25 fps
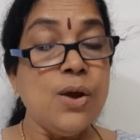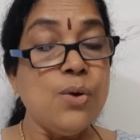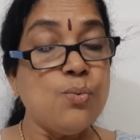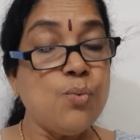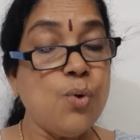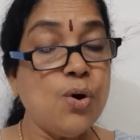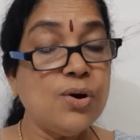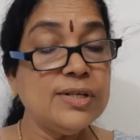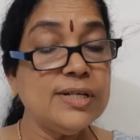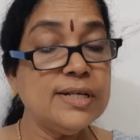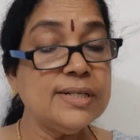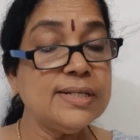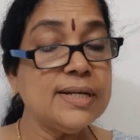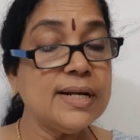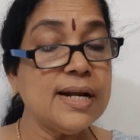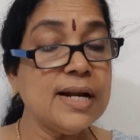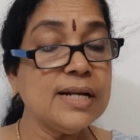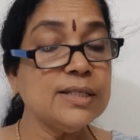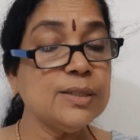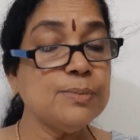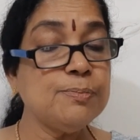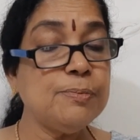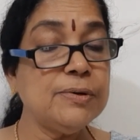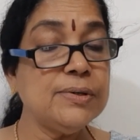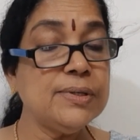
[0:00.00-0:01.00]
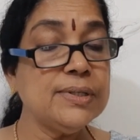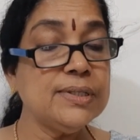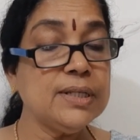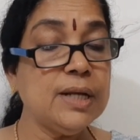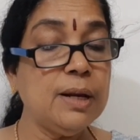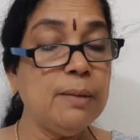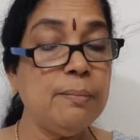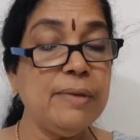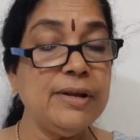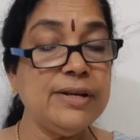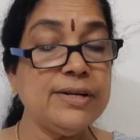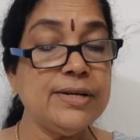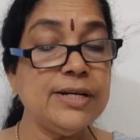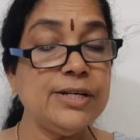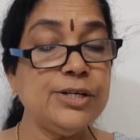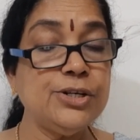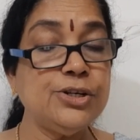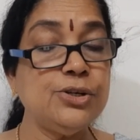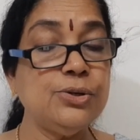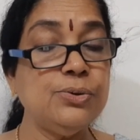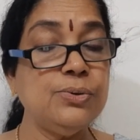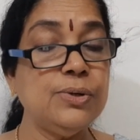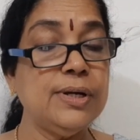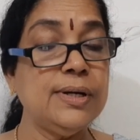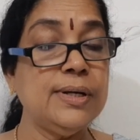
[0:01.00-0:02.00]
Water transport is
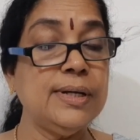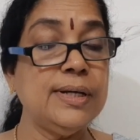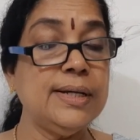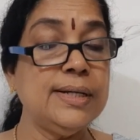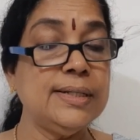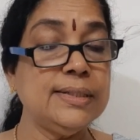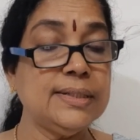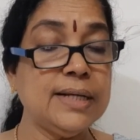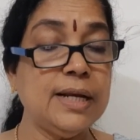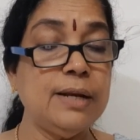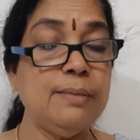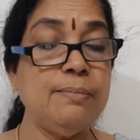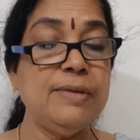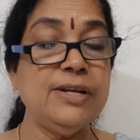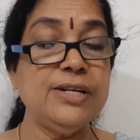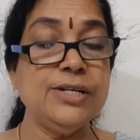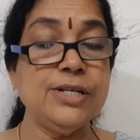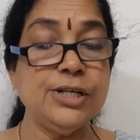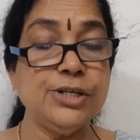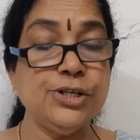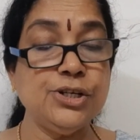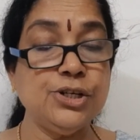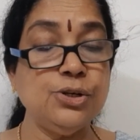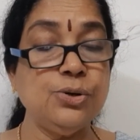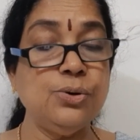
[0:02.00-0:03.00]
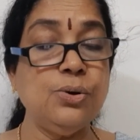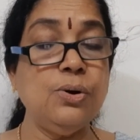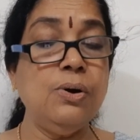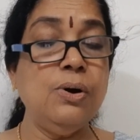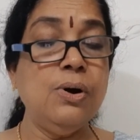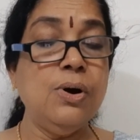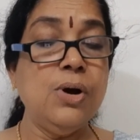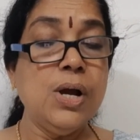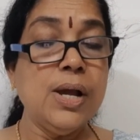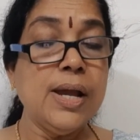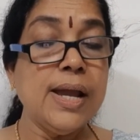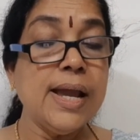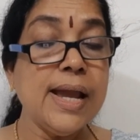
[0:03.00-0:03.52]
limited to